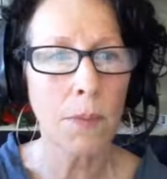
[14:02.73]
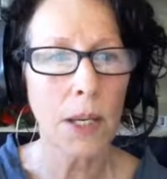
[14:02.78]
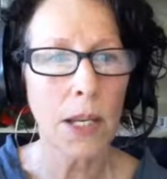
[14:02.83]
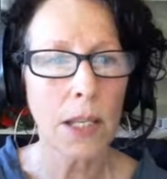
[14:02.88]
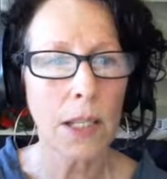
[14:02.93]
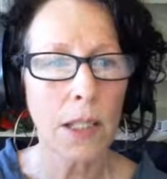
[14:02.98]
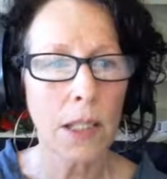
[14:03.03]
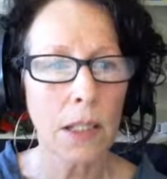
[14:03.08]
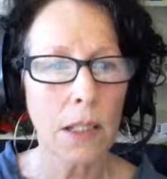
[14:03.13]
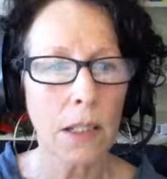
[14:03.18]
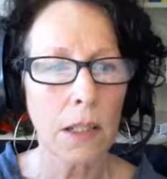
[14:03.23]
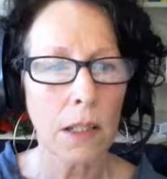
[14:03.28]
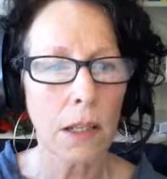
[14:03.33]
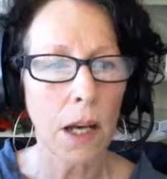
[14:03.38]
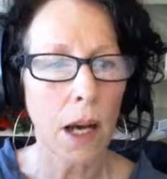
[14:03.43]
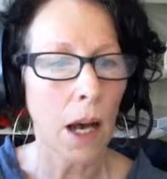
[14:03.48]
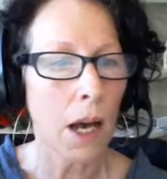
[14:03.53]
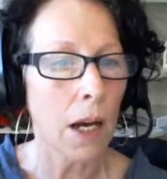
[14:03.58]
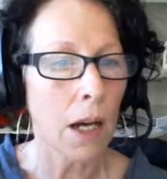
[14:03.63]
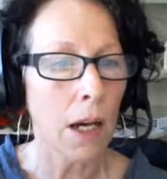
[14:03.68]

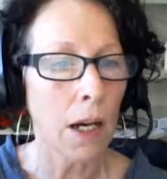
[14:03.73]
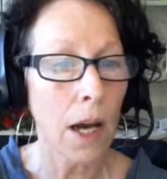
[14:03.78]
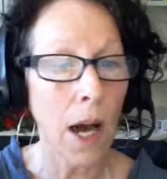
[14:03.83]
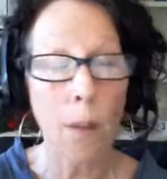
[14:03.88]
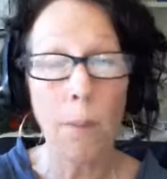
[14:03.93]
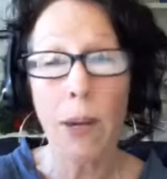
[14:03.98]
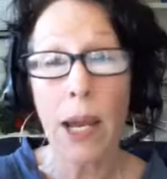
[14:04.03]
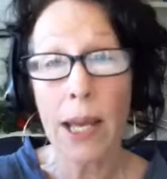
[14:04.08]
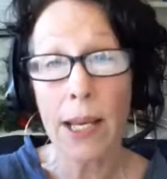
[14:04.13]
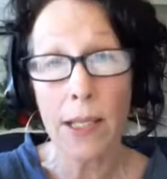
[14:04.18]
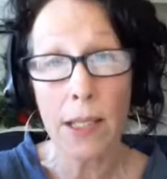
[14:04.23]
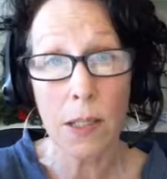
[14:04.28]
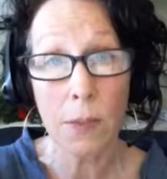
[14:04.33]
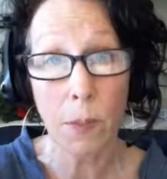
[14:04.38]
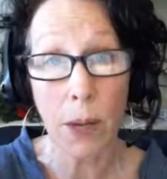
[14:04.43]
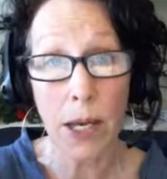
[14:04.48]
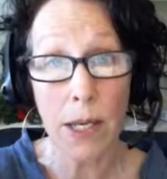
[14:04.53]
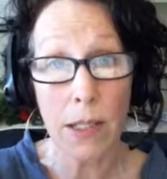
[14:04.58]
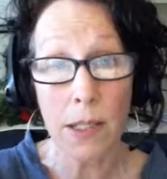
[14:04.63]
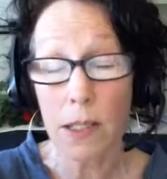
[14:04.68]
a blank
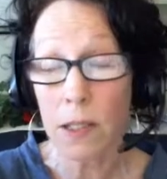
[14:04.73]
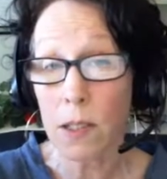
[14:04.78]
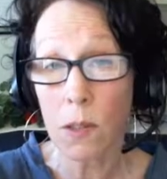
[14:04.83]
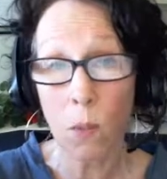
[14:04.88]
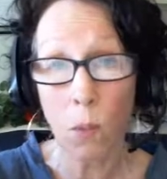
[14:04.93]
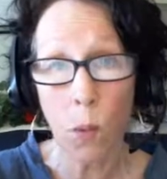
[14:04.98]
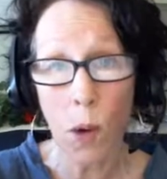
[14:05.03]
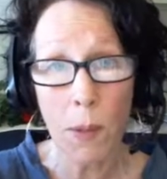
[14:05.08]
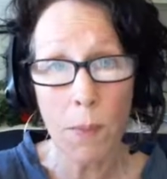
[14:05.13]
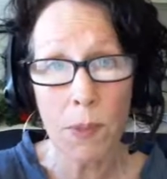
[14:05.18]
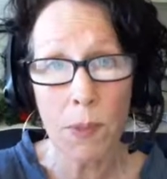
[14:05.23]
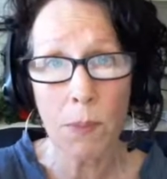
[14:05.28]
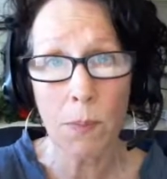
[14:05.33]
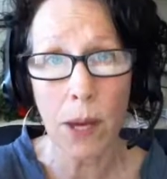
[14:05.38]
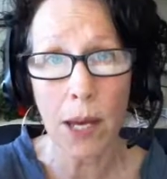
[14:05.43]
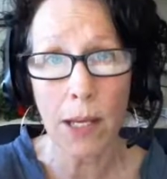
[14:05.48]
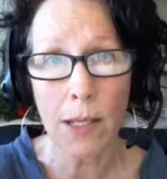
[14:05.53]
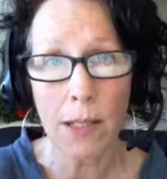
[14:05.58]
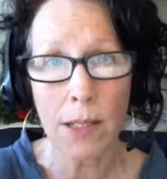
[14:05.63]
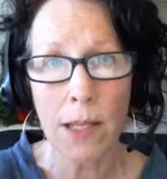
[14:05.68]
space, it's web
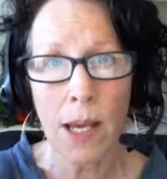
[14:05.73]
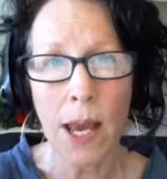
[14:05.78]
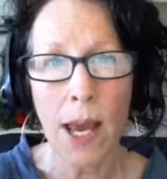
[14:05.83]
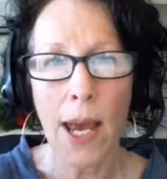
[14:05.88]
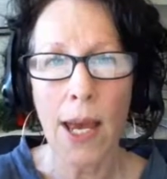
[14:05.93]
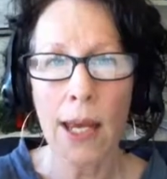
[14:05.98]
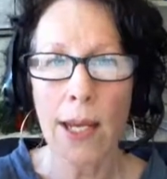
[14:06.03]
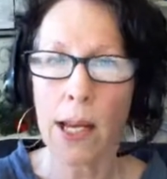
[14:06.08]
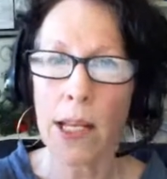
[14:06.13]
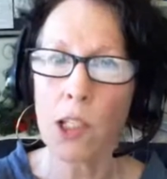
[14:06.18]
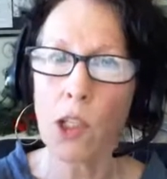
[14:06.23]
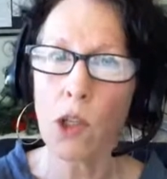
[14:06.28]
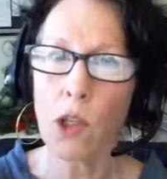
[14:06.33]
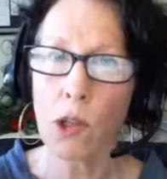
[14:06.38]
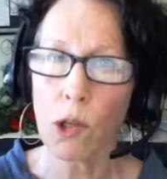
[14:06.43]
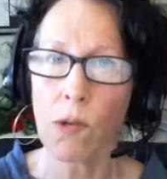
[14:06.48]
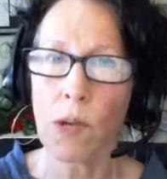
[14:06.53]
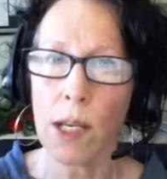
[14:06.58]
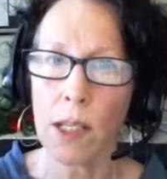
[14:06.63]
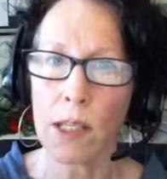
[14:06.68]
space, unless
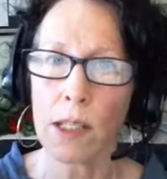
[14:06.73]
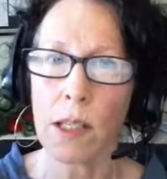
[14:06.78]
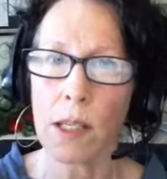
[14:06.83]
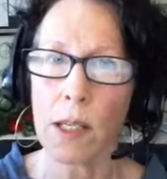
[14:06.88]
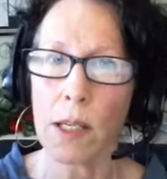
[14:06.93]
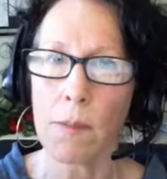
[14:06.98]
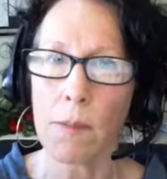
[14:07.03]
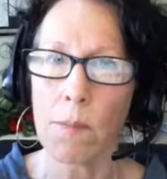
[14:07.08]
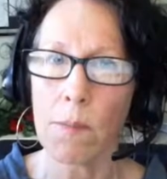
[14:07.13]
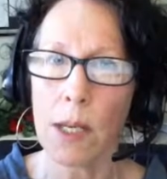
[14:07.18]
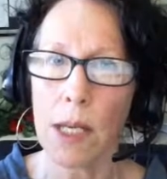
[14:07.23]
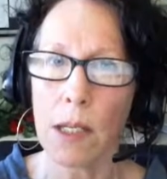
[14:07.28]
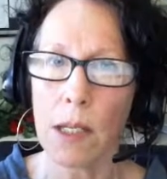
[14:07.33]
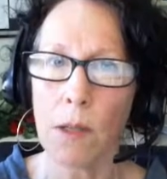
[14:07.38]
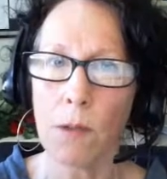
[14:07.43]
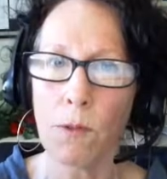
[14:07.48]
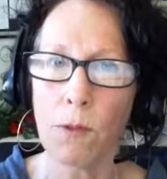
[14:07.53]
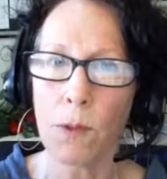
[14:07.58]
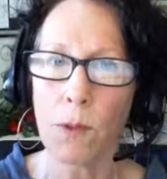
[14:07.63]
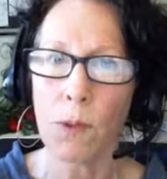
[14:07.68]
you create something
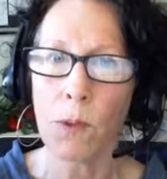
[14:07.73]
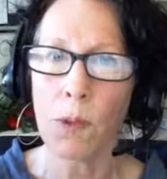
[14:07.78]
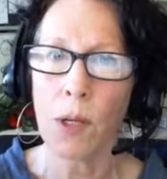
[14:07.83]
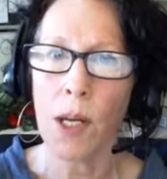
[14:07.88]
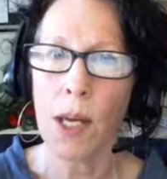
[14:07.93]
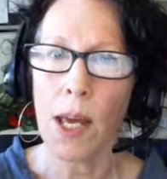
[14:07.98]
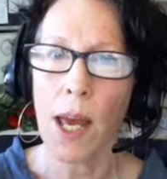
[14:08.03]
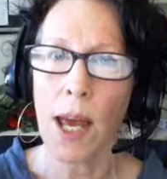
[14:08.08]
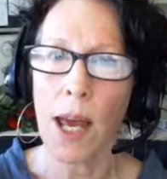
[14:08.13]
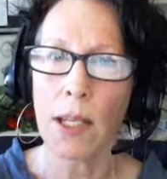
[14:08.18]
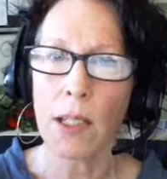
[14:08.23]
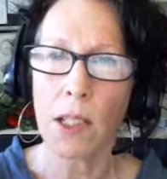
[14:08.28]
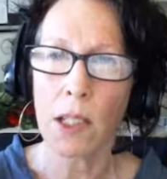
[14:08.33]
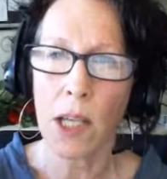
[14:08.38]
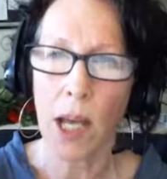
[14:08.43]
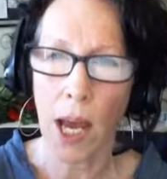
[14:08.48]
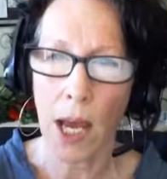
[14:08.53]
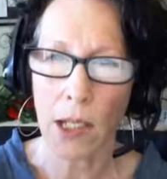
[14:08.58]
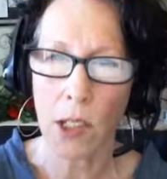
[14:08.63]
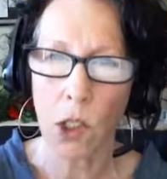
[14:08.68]
meaningful and
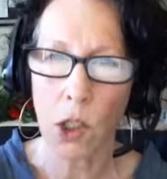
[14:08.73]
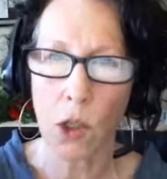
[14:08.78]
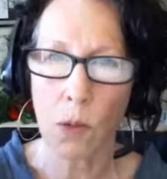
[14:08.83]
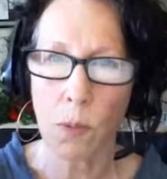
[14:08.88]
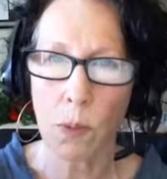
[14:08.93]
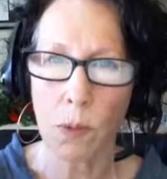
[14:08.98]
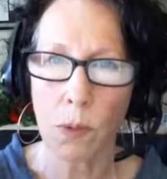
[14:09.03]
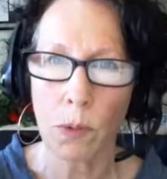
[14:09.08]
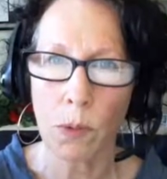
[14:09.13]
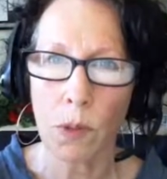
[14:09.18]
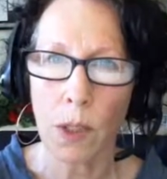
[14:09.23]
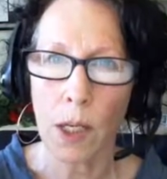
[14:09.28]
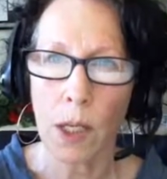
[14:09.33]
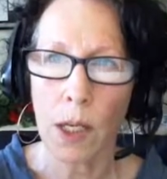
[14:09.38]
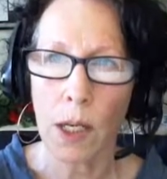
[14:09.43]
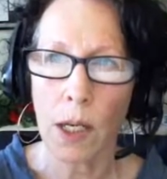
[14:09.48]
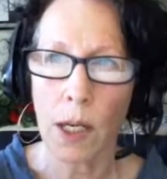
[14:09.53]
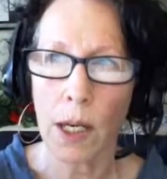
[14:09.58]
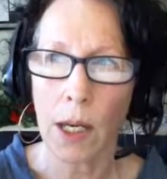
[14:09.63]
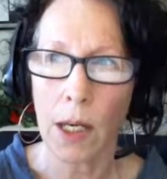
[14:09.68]
tangible
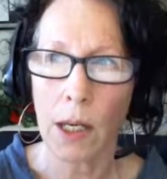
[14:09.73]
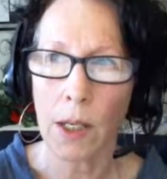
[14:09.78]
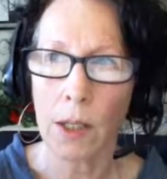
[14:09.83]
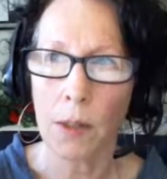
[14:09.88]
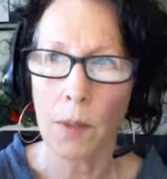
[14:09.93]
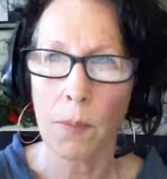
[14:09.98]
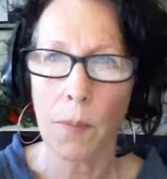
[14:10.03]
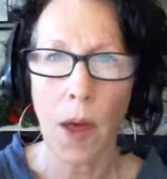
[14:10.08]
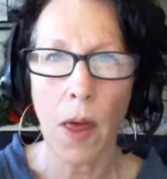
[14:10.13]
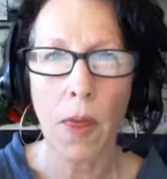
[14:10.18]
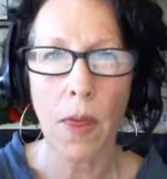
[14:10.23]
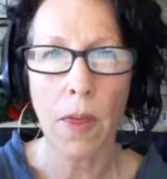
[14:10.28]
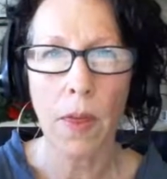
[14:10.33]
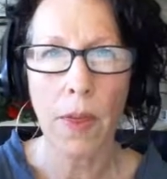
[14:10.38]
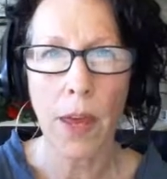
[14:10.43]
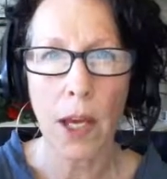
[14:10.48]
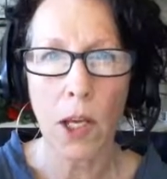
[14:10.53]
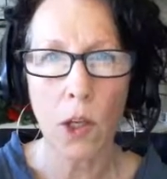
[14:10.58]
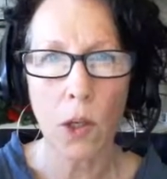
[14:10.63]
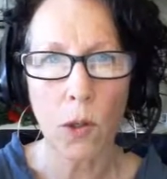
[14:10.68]

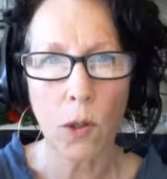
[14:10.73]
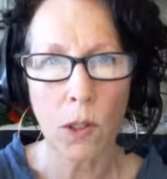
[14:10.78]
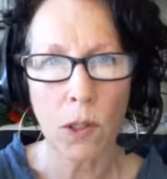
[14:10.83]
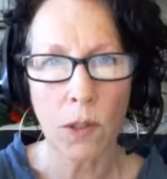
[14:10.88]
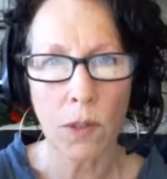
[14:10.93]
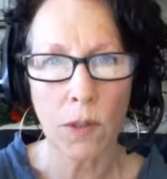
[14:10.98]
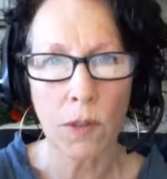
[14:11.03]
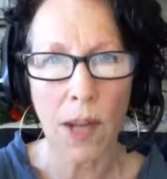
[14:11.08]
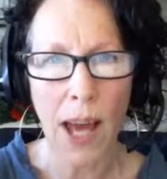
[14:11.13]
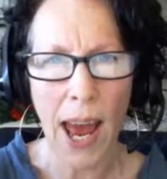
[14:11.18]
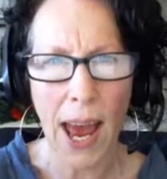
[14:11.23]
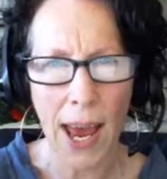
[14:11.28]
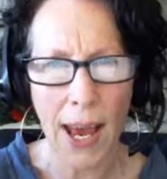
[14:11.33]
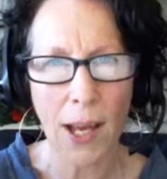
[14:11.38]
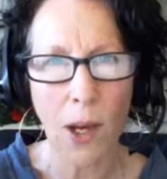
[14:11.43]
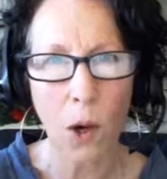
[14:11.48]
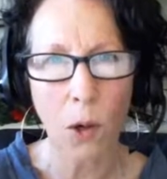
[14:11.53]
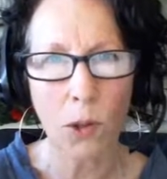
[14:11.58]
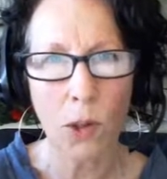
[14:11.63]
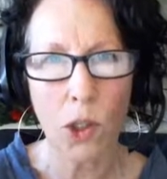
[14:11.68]
that you can
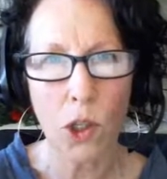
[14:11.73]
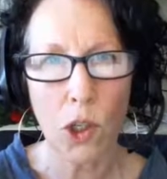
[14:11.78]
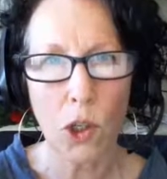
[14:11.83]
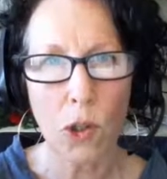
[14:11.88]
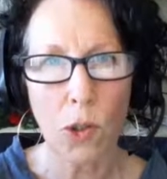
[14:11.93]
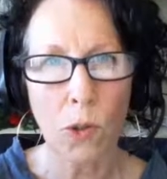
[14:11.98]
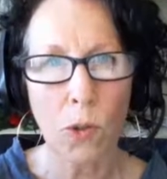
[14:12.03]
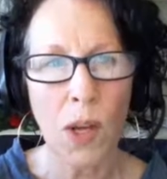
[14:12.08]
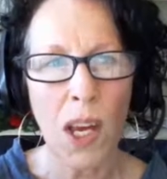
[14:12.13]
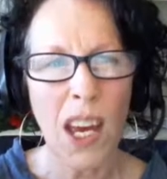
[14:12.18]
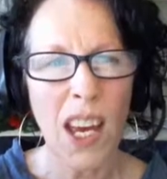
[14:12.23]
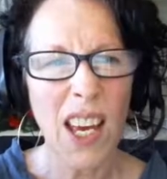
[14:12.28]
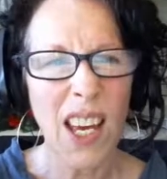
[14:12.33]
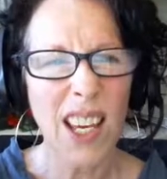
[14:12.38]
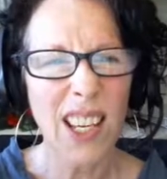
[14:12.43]
hang on to.